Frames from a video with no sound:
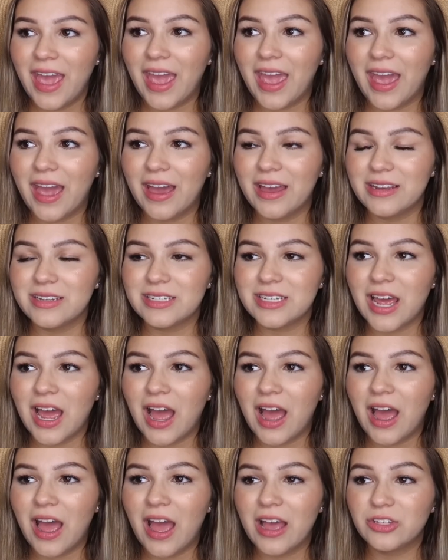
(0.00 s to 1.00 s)
and
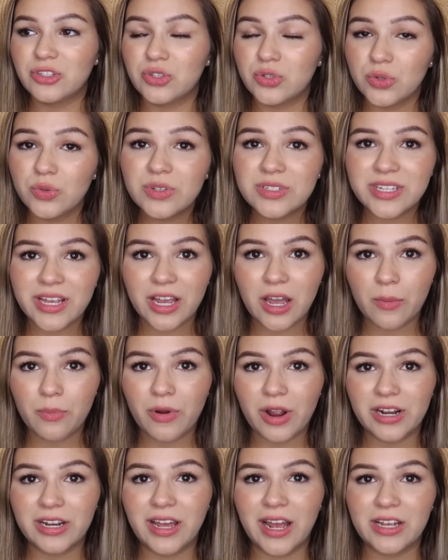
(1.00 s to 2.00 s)
as soon as I
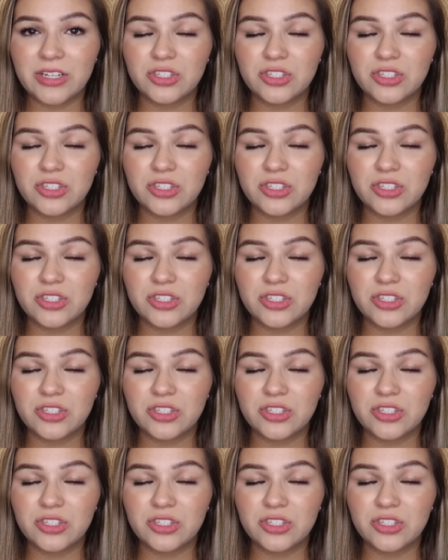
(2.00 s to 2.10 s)
got pregnant,